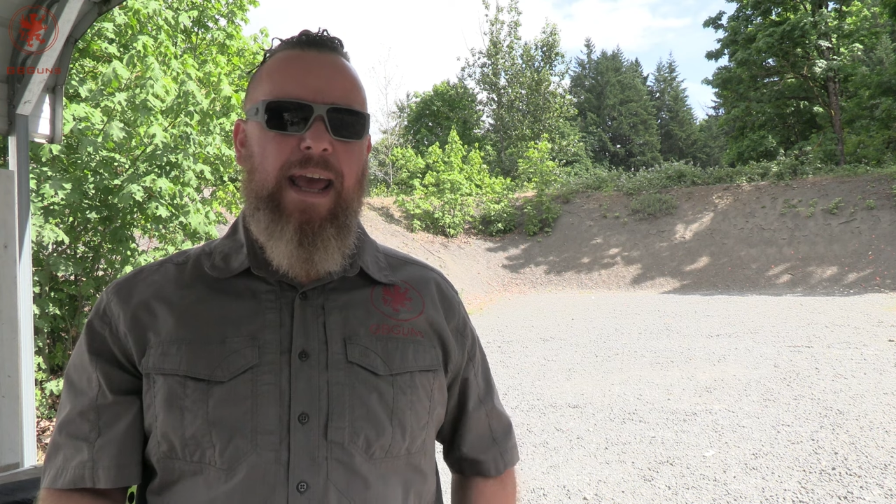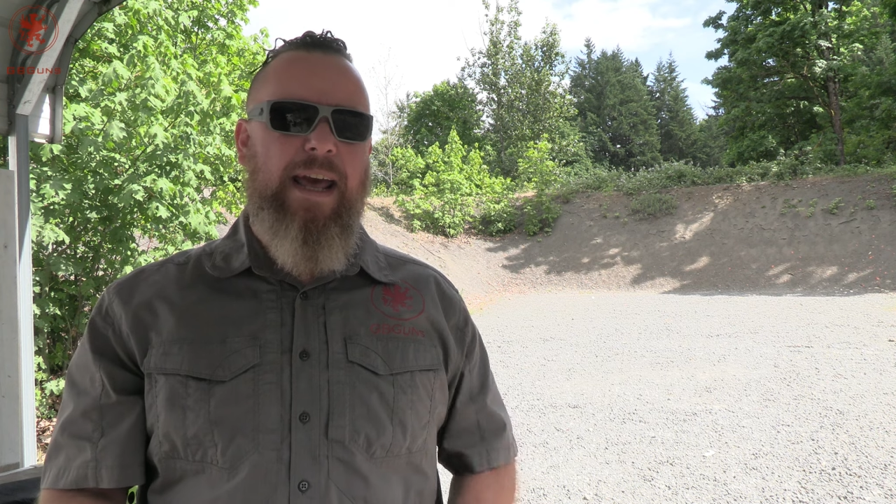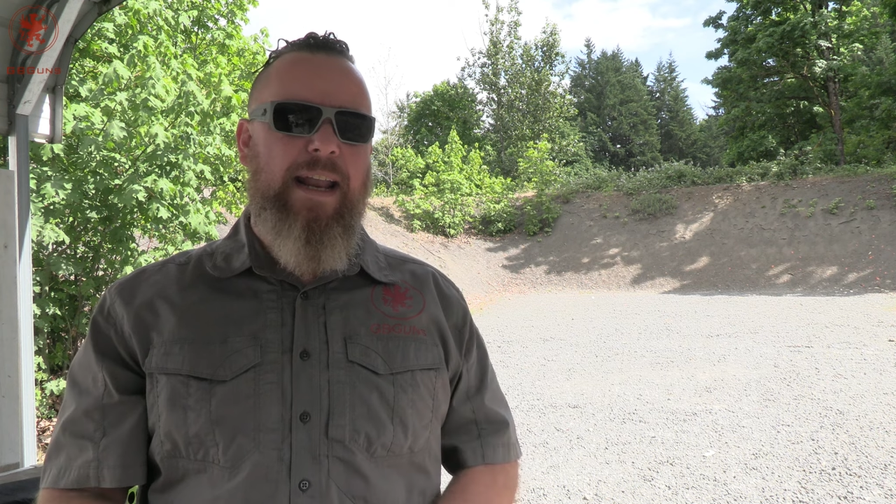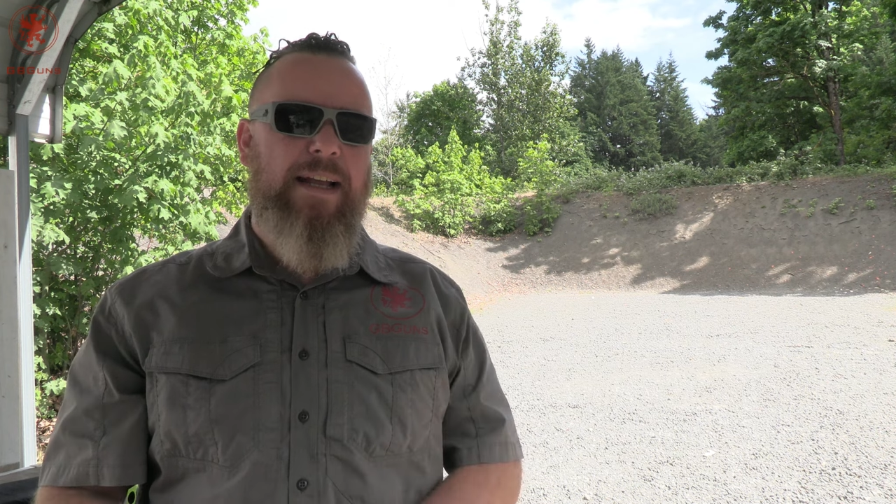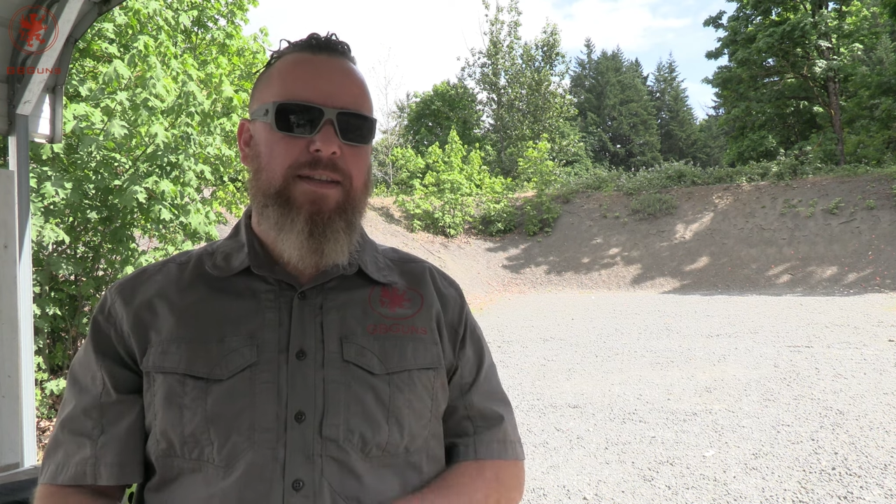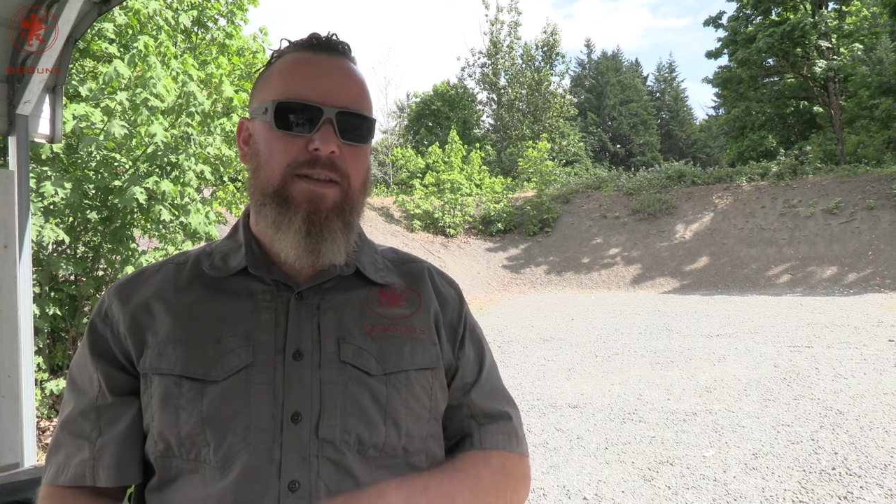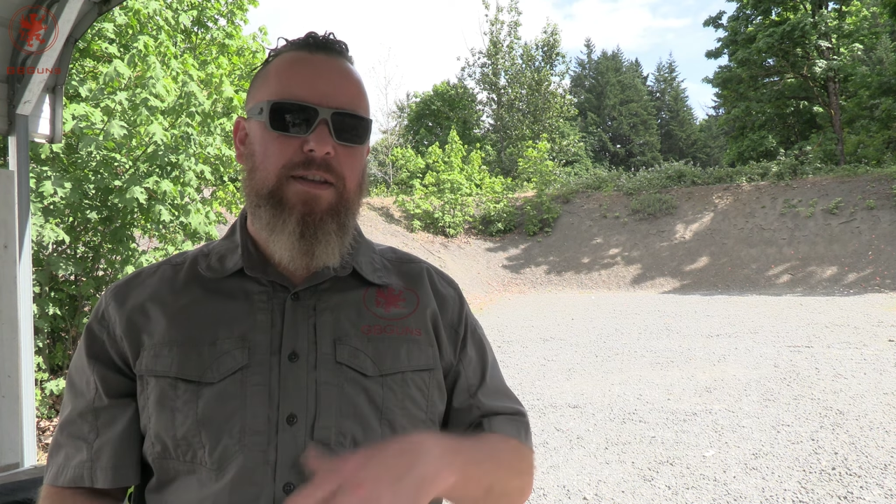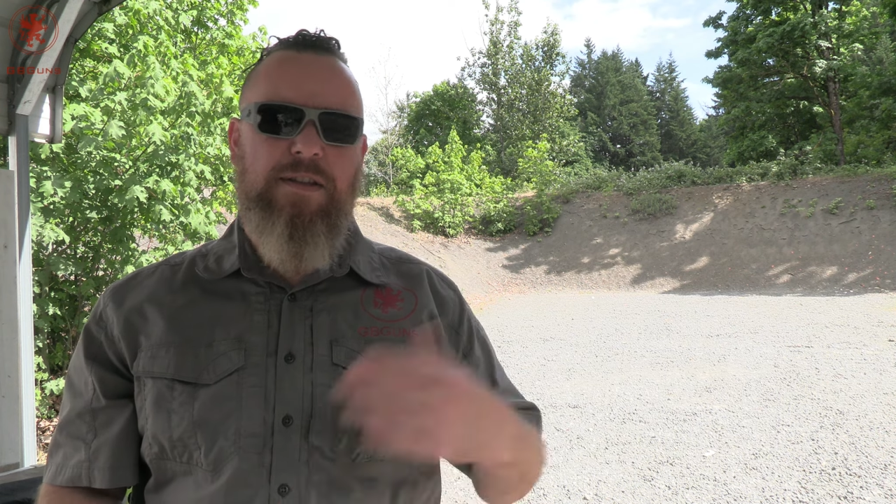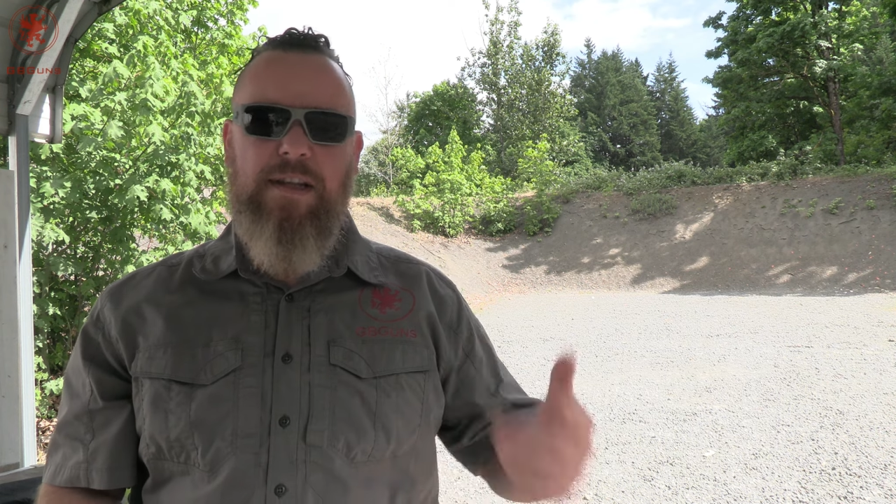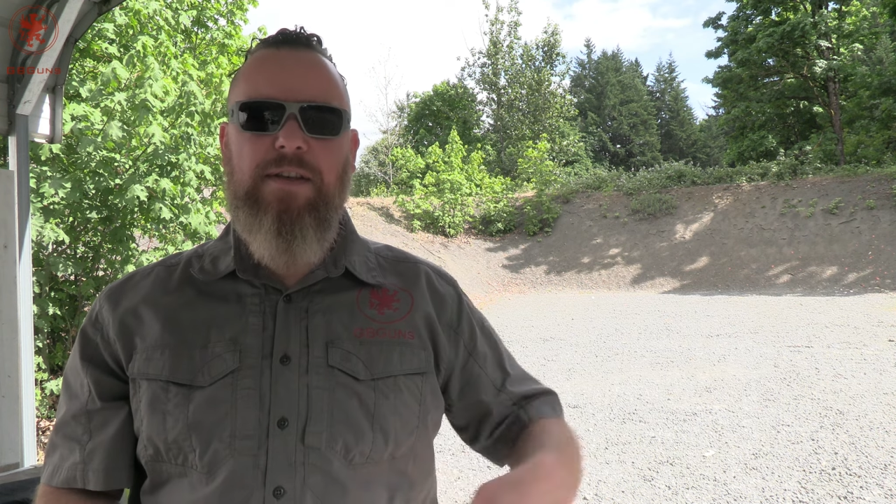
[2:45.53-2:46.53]
And as
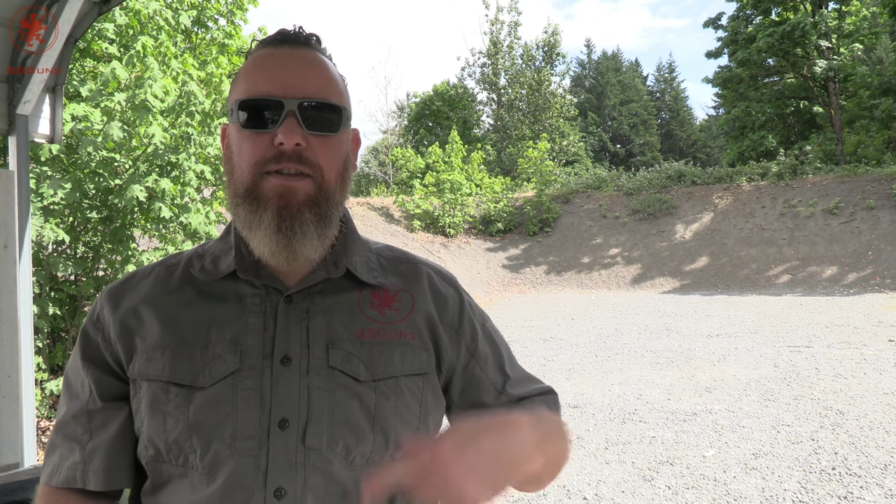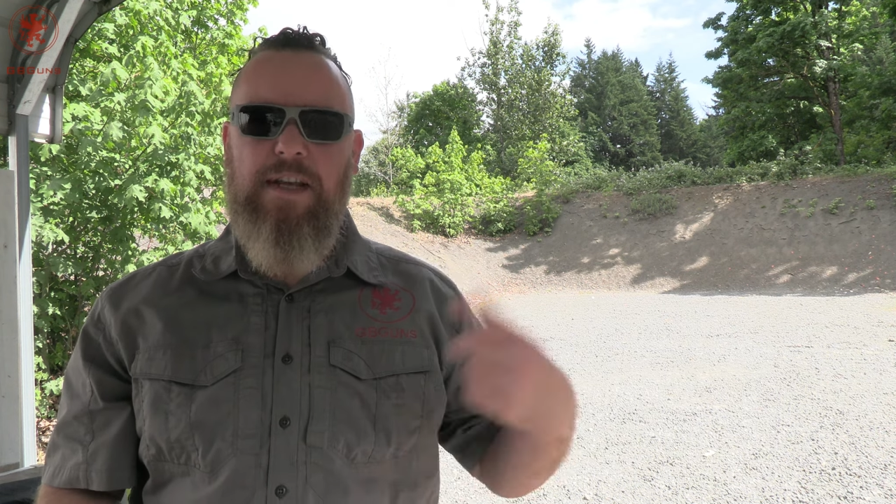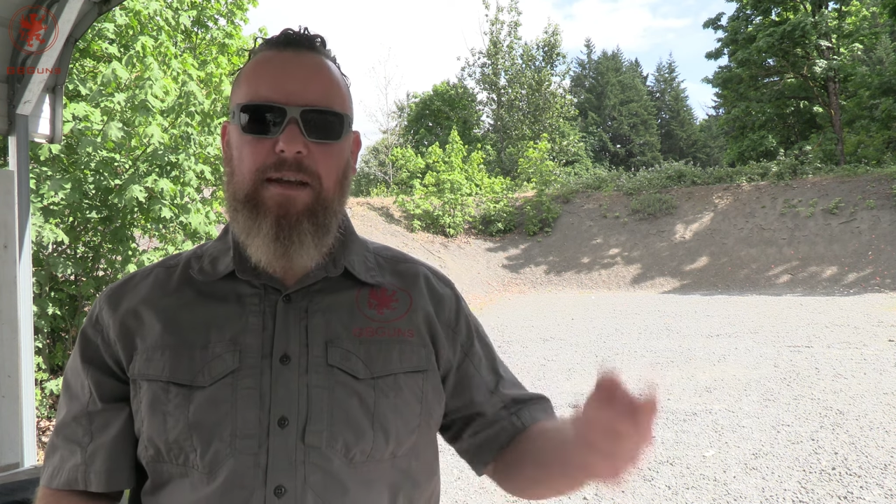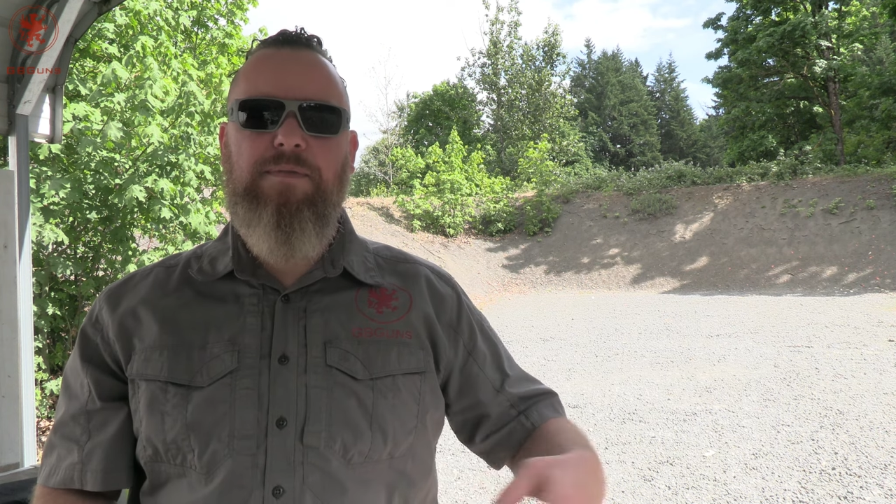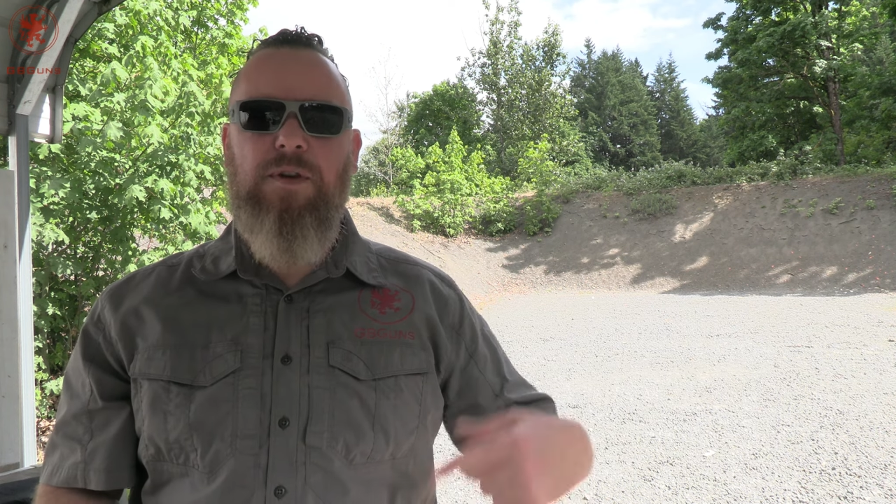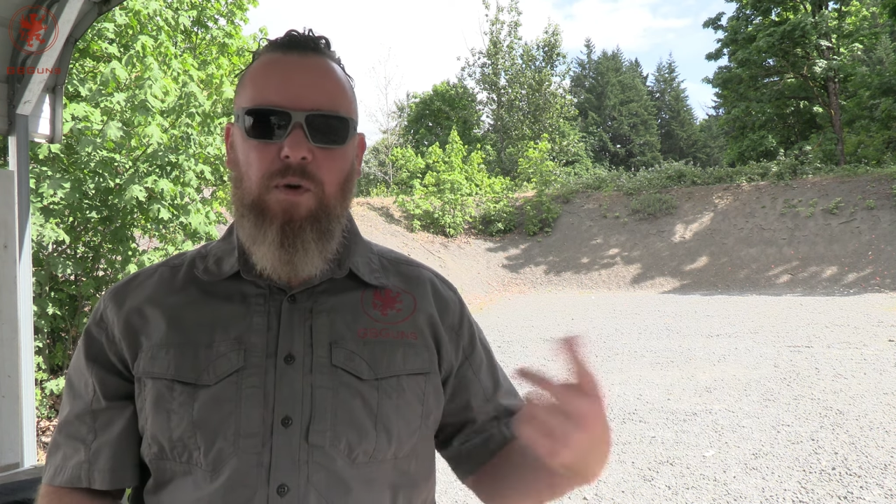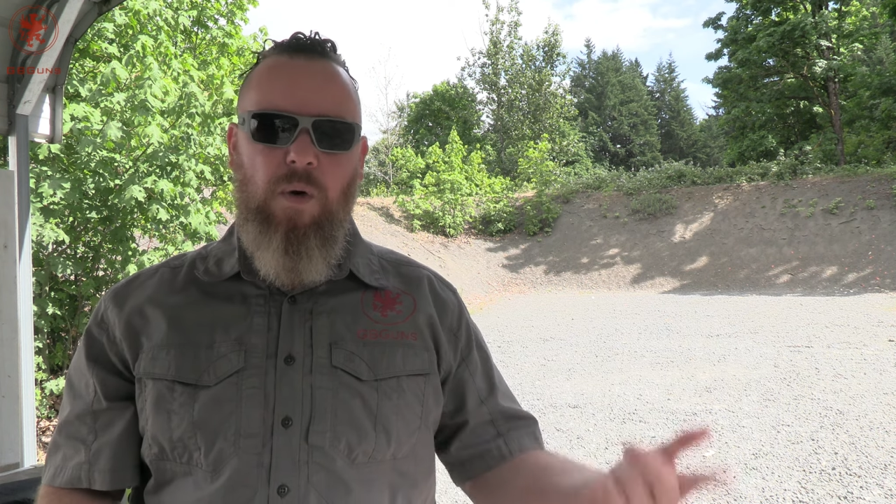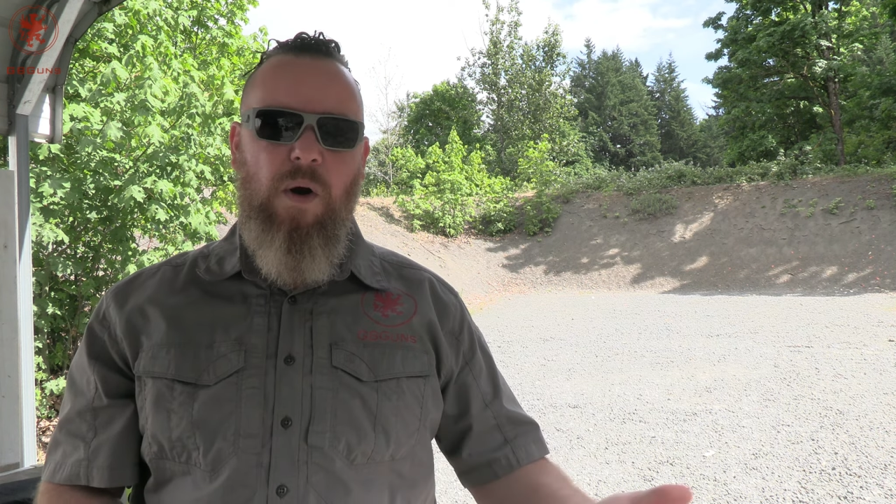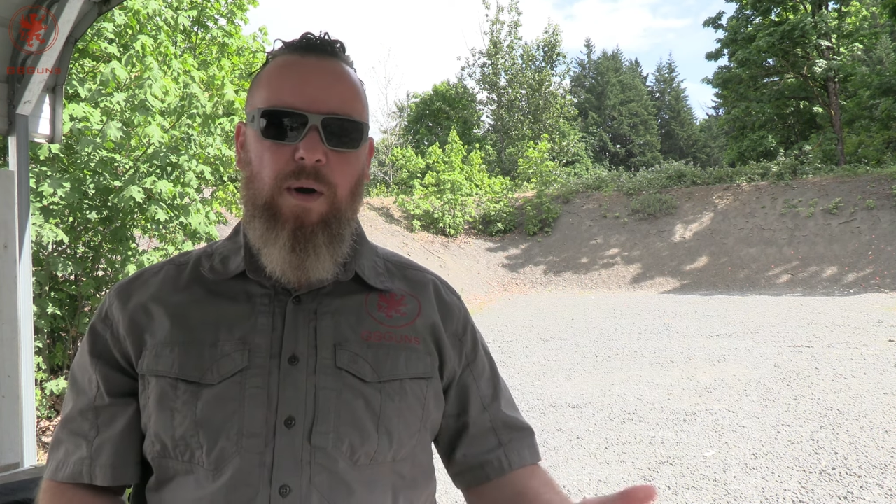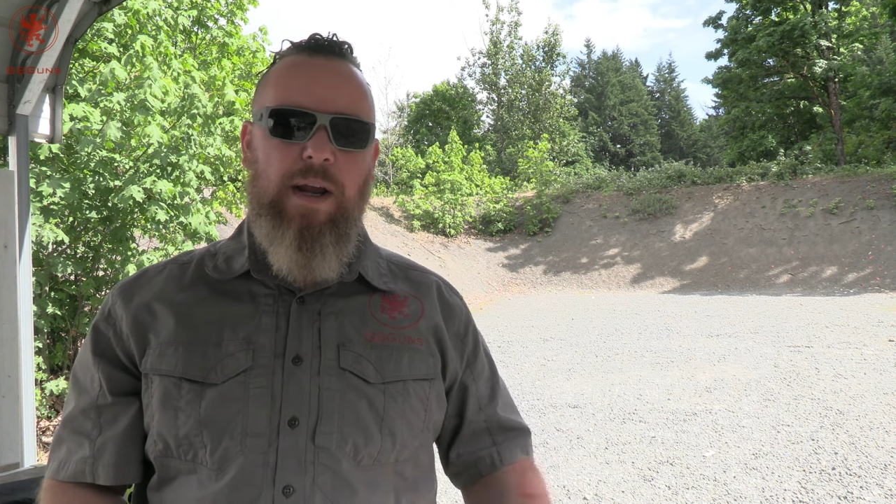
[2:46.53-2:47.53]
this list keeps
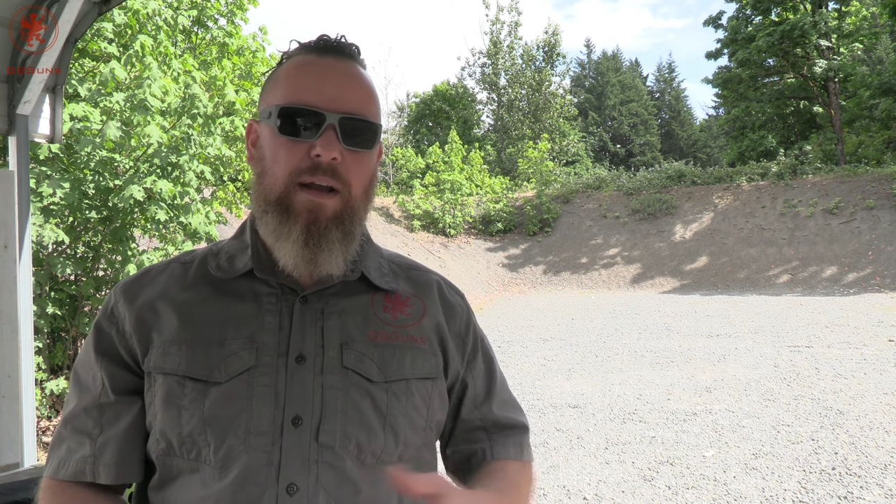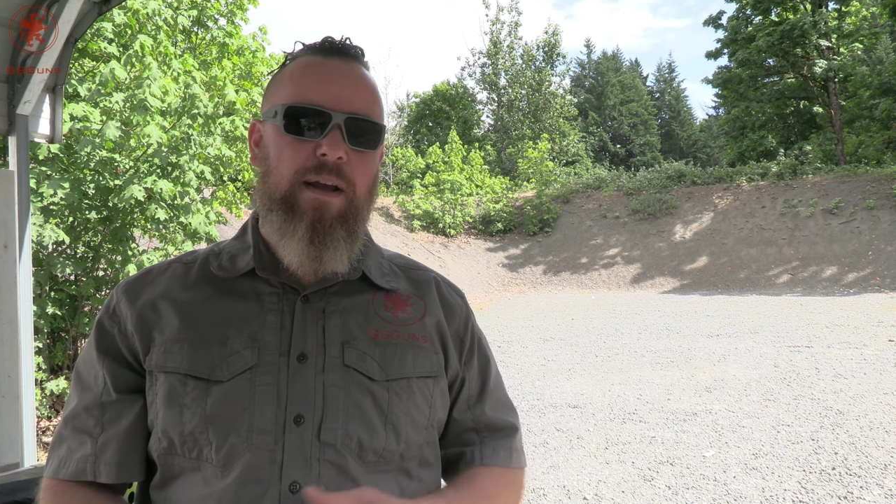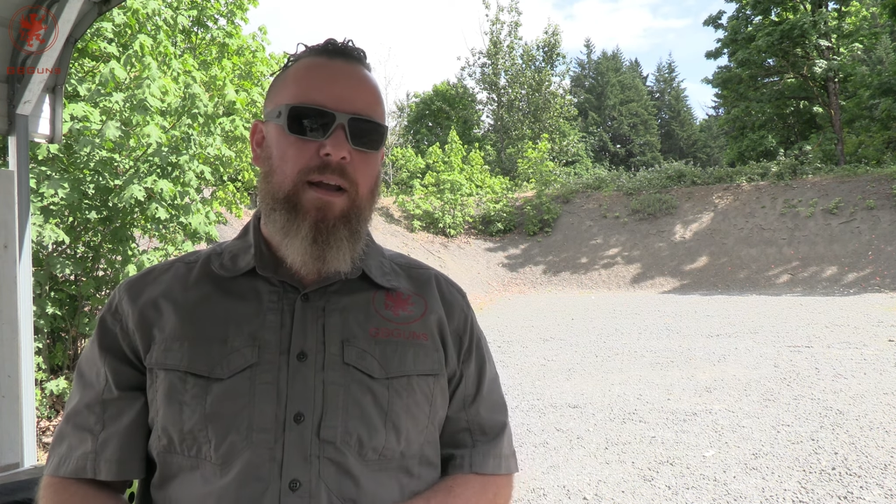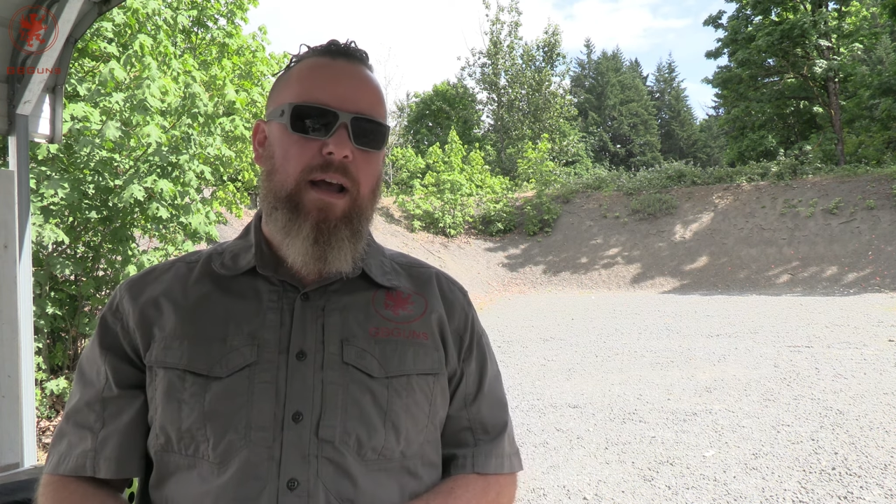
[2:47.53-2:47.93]
growing,